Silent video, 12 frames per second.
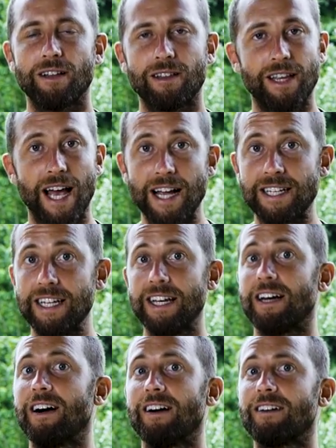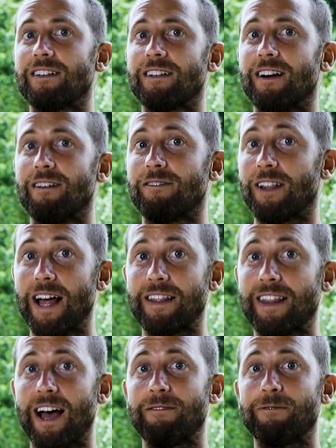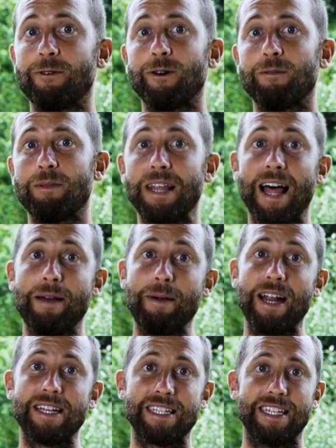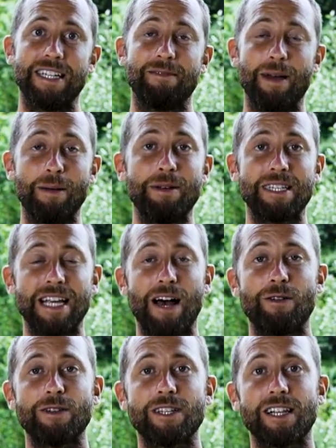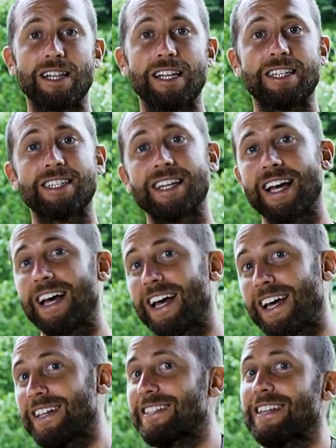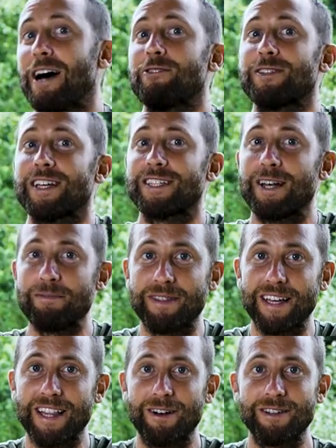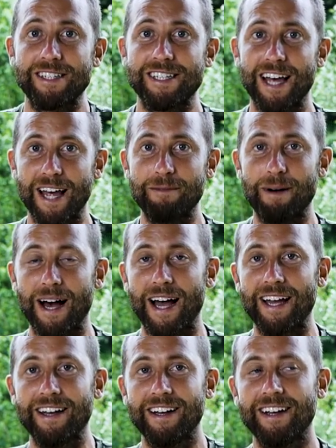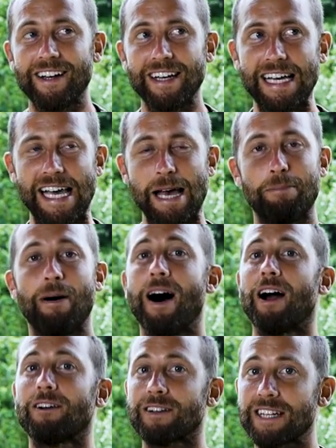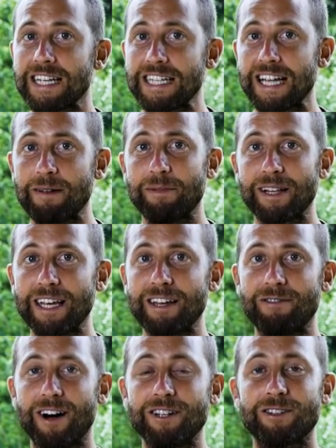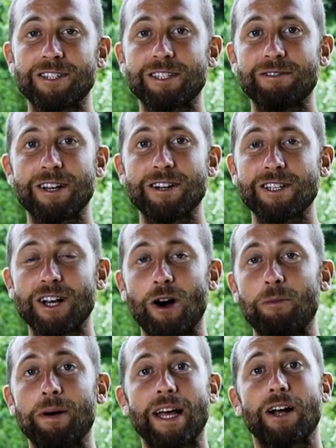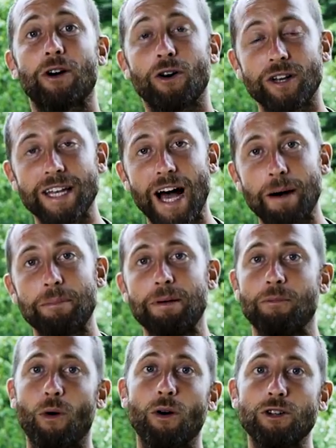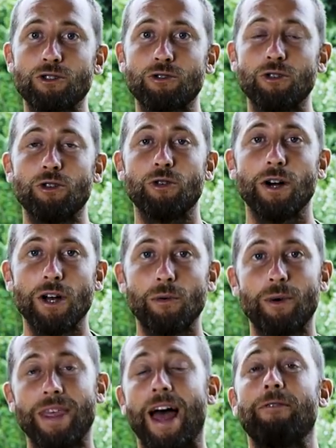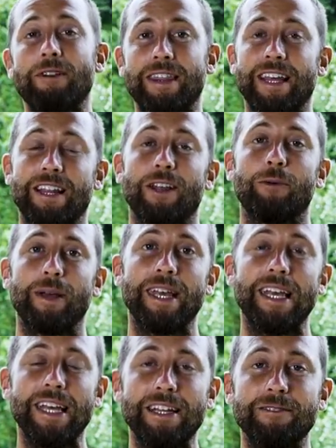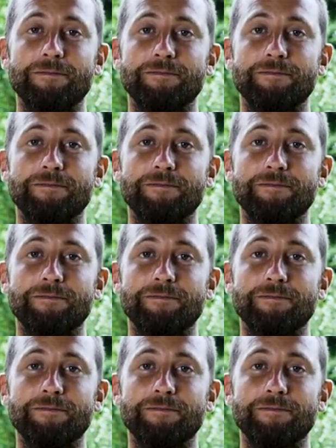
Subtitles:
The idea of let thy food be thy medicine maybe sounds cliche. It sounds like something that was said by Hippocrates, I believe, hundreds of years ago, but it could not be more true with everything that we eat.